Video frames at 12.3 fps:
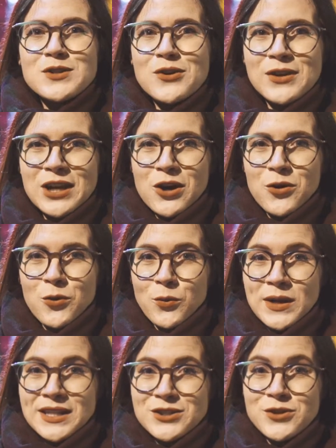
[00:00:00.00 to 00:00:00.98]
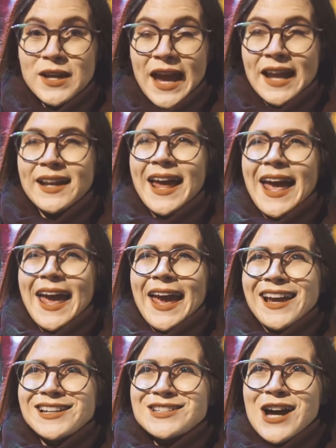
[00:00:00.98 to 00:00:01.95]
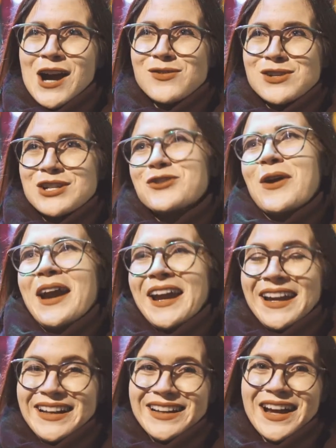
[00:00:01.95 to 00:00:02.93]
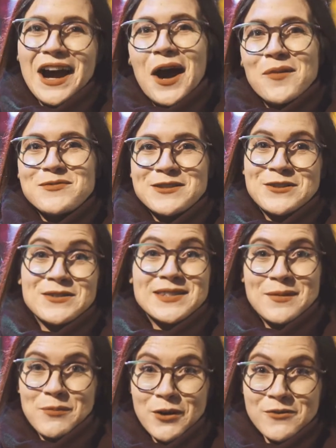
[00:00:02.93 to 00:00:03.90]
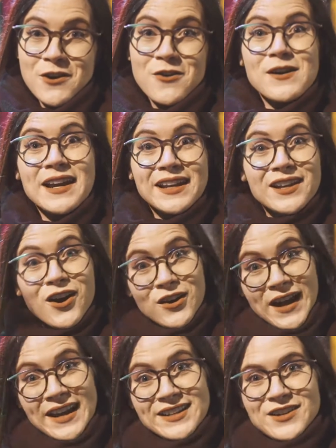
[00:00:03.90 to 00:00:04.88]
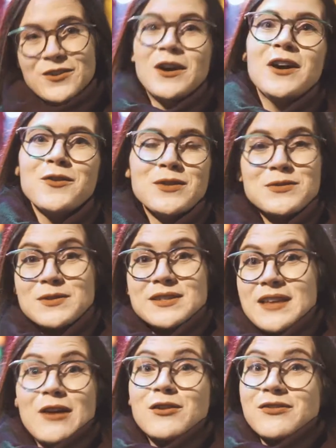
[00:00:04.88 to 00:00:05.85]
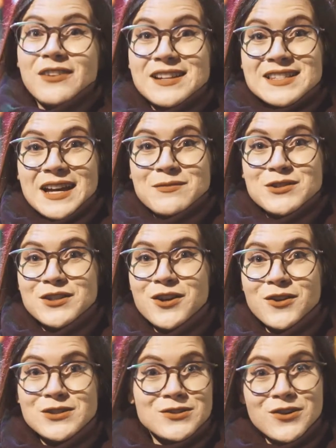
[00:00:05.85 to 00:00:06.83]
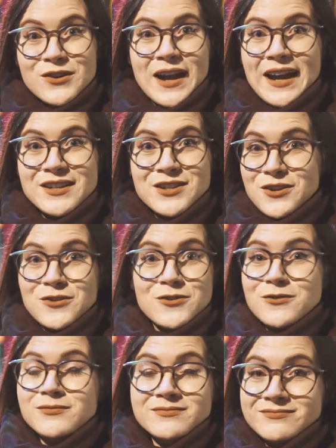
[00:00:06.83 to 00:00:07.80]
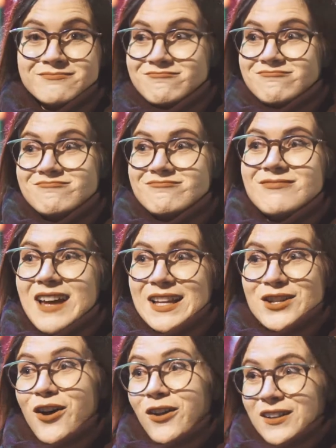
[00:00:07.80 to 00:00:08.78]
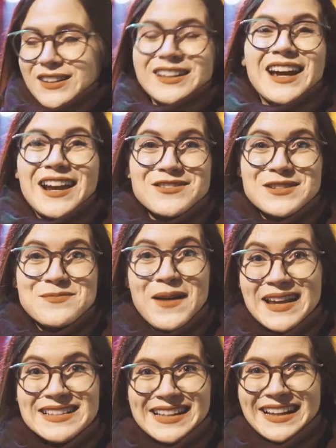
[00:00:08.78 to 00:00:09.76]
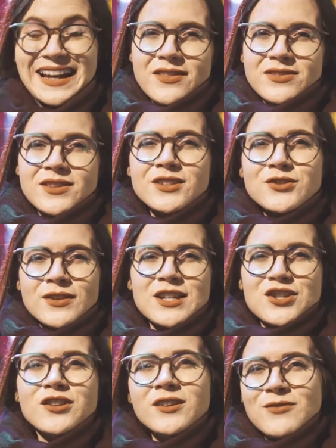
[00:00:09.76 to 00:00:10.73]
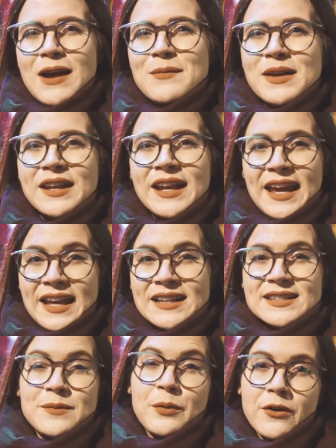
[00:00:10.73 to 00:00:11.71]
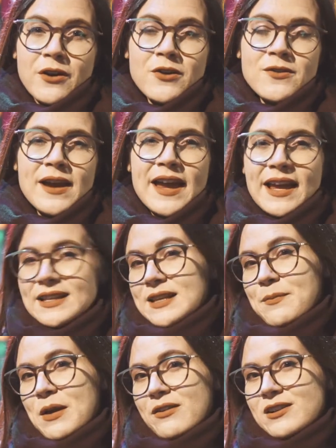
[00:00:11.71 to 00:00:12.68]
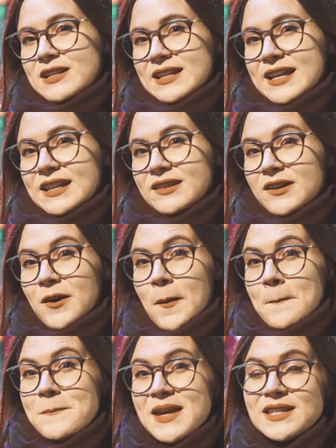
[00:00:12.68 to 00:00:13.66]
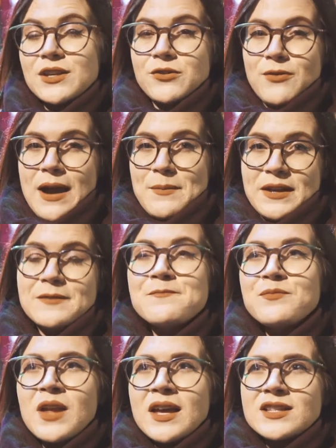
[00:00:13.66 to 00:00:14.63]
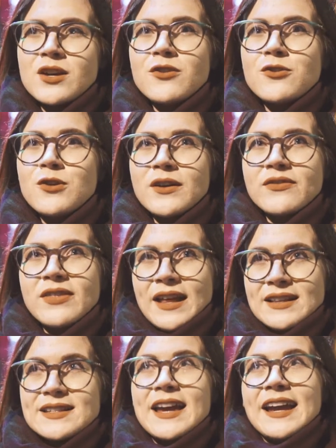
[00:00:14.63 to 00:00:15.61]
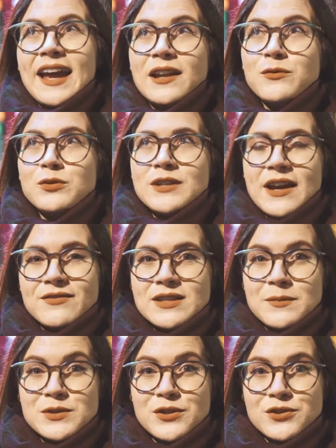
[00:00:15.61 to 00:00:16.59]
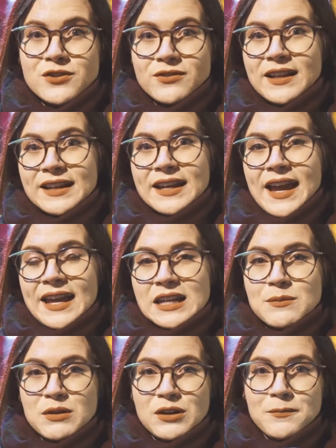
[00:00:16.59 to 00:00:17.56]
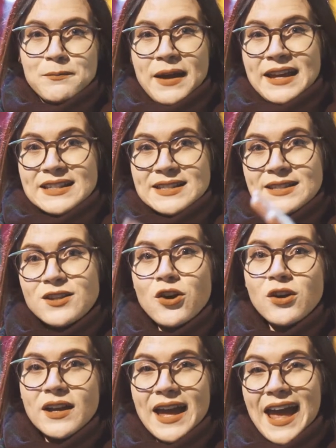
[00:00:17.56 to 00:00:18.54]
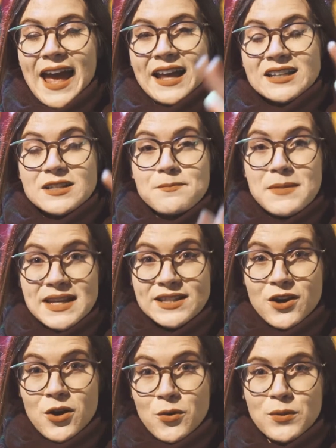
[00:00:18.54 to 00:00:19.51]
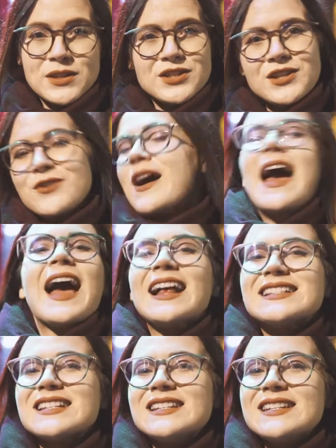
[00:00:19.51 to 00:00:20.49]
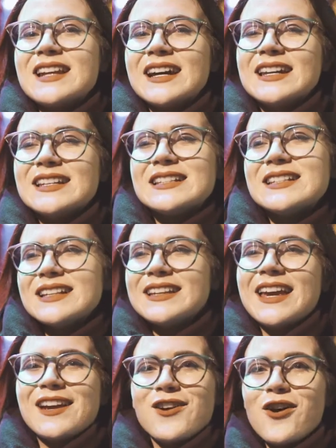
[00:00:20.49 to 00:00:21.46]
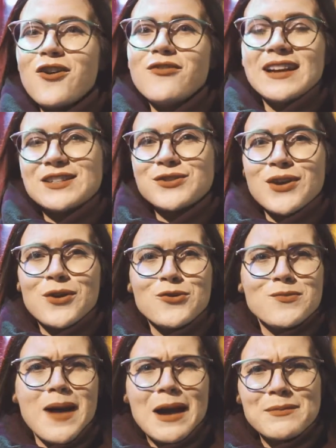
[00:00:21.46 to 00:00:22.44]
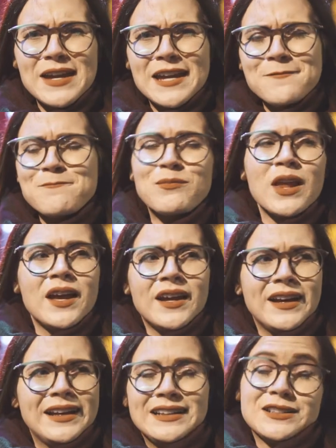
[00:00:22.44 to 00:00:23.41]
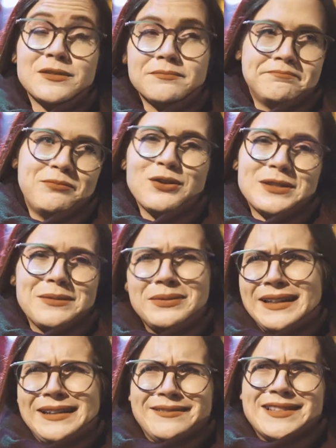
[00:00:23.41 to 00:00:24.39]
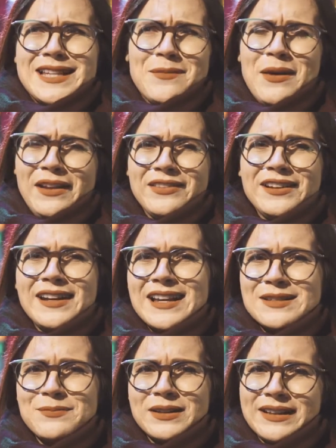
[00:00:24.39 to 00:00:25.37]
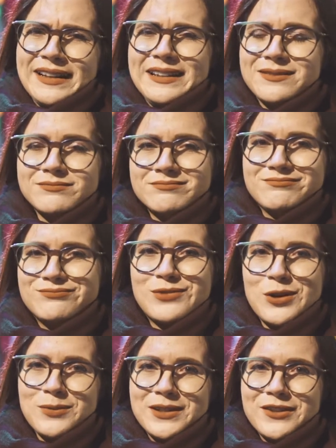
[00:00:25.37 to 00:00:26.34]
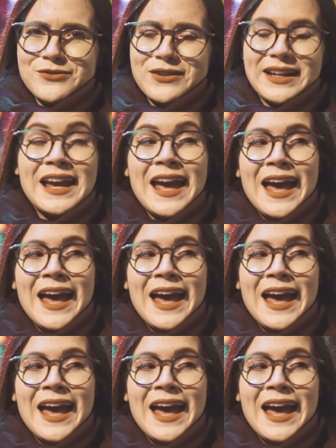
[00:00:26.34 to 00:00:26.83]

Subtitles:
Tokyo, we took an 8-hour train up to Sapporo in Hokkaido, which was our first time to go to Hokkaido at all. It was amazing. The traditional ramen in Sapporo is apparently the miso ramen. So that again would have some sort of like animal-based stock and miso, which, you know, adds a nice kick of extra umami and possibly some healthiness, but like probably not really.